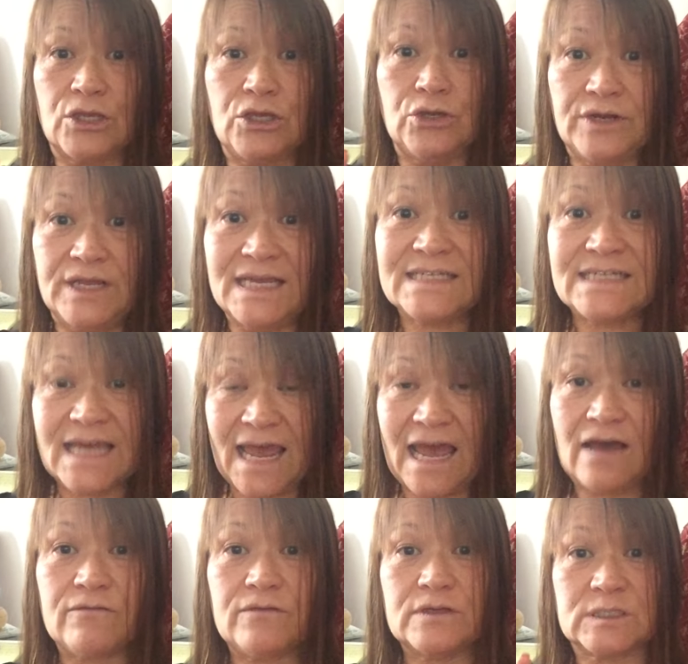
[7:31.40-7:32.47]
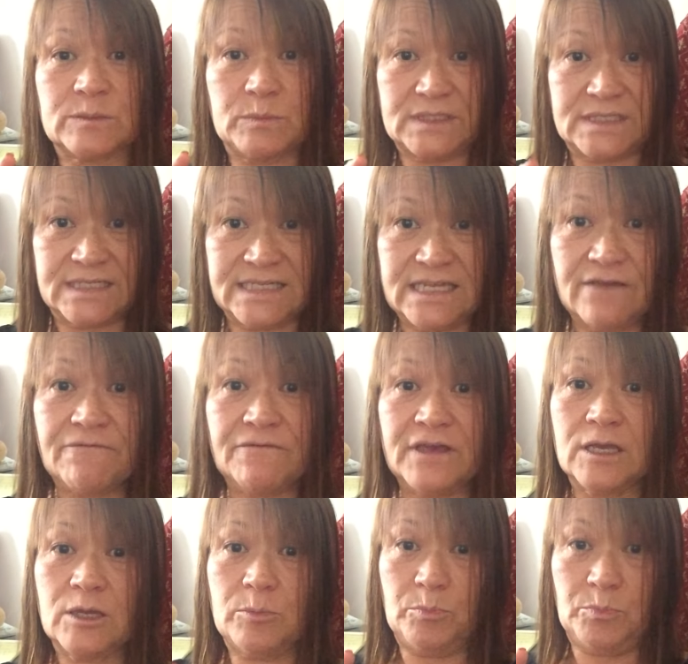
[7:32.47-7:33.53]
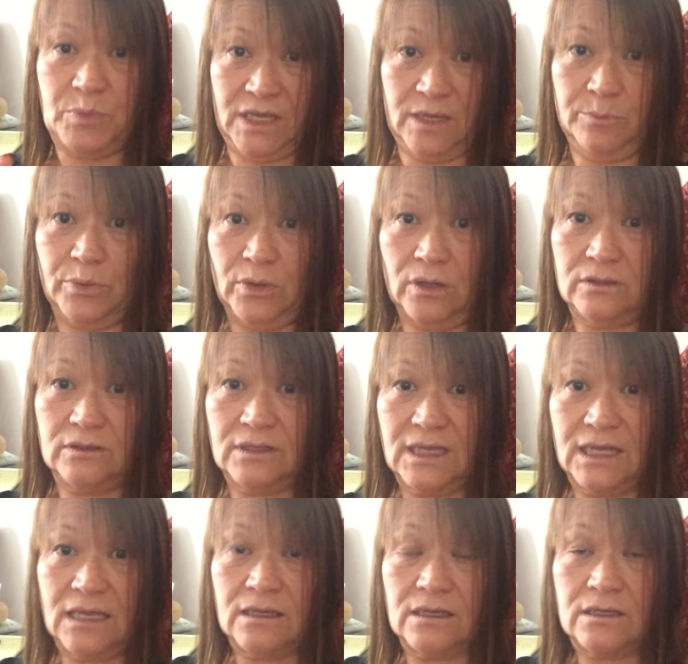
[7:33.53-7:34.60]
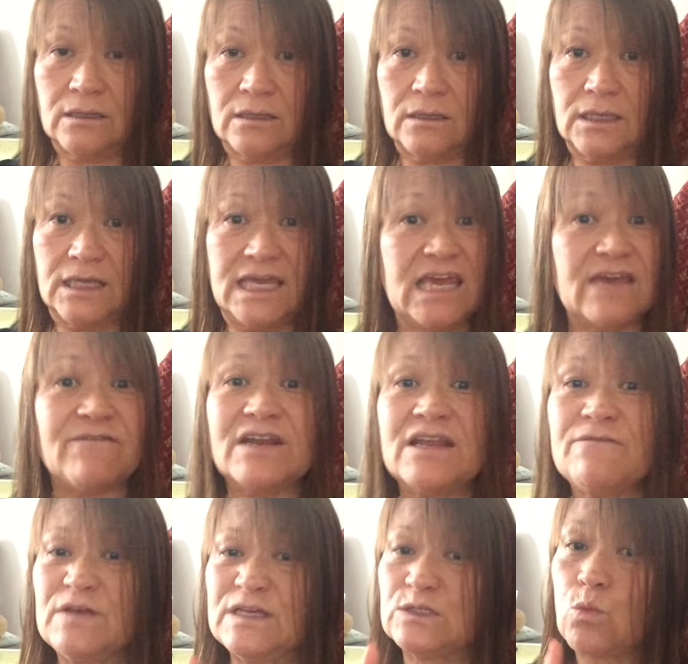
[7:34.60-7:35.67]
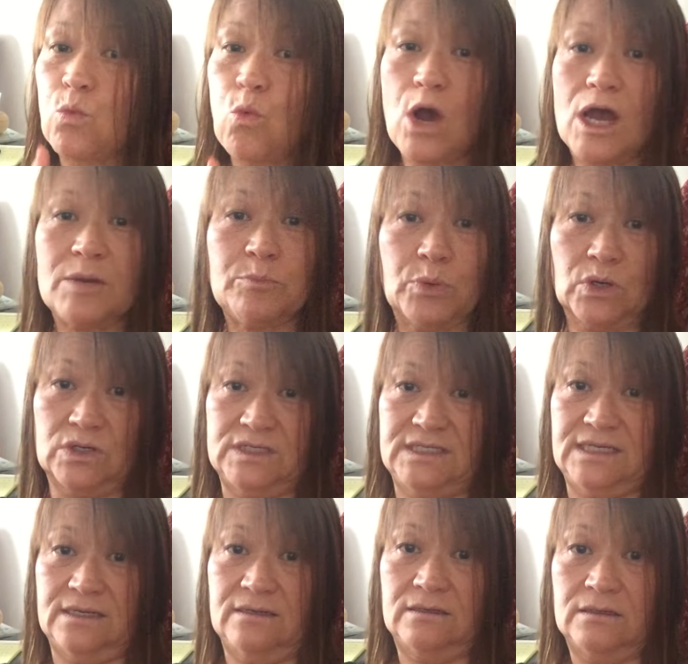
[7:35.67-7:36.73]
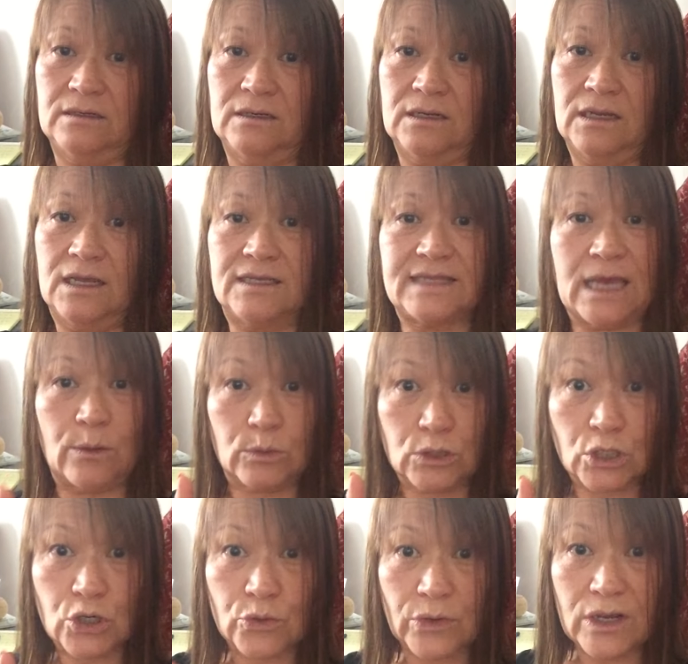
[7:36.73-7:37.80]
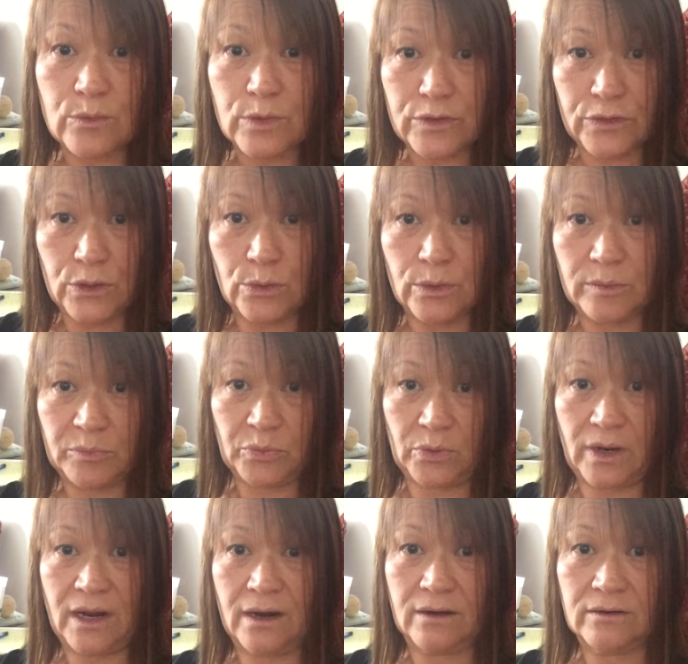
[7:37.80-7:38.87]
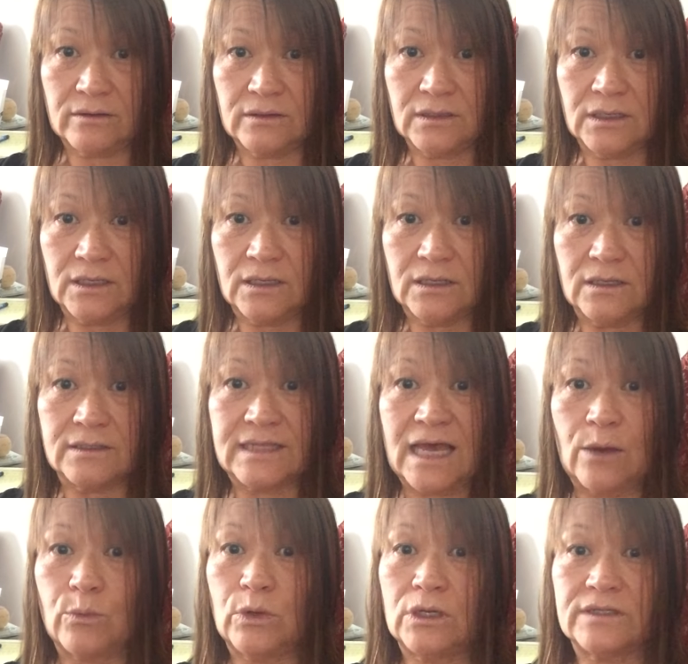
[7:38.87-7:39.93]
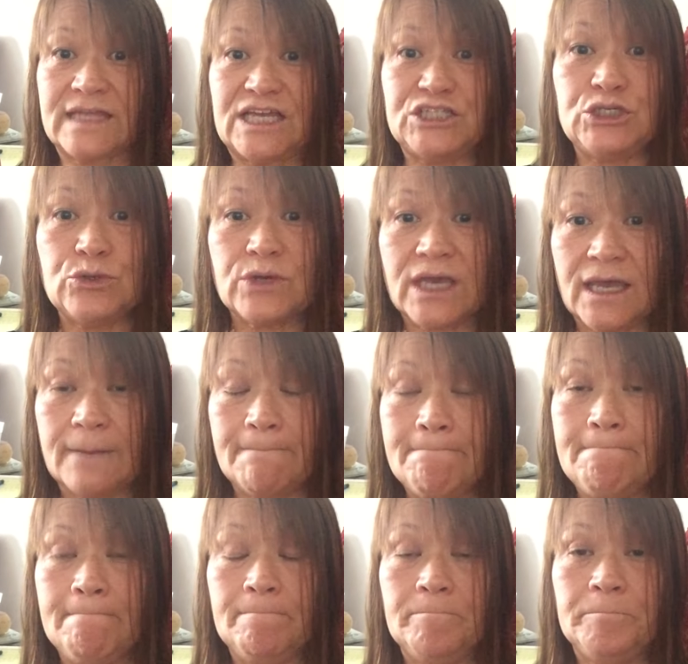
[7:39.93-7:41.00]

you need to have specific people, even if it's one person, that will agree with you in prayer, that you can